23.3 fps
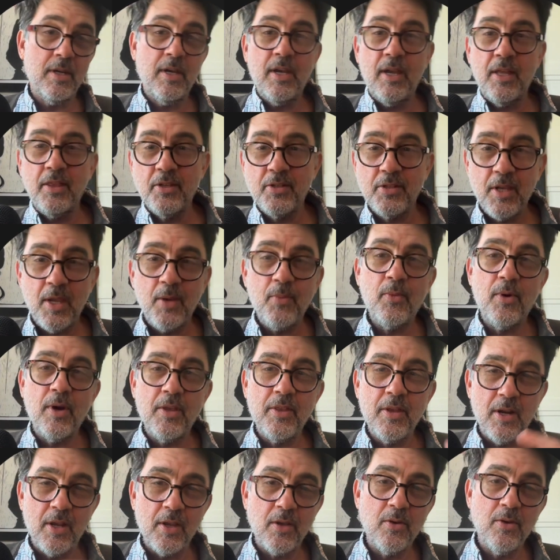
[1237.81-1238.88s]
in the same way
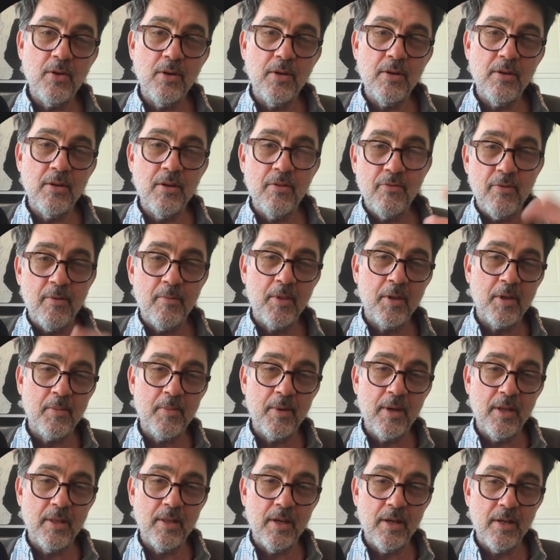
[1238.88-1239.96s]
that I could from the
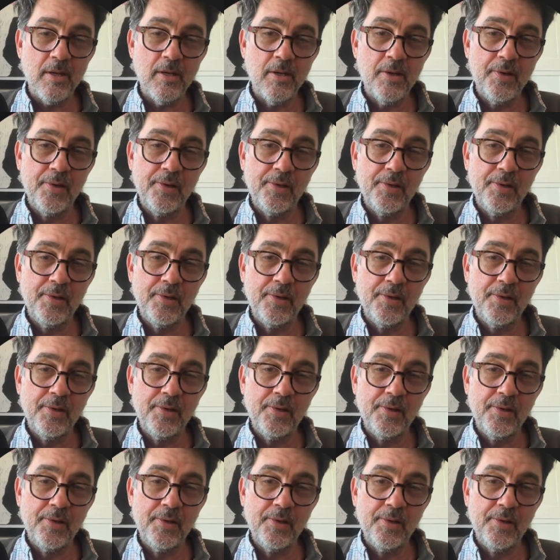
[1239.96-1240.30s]
command line,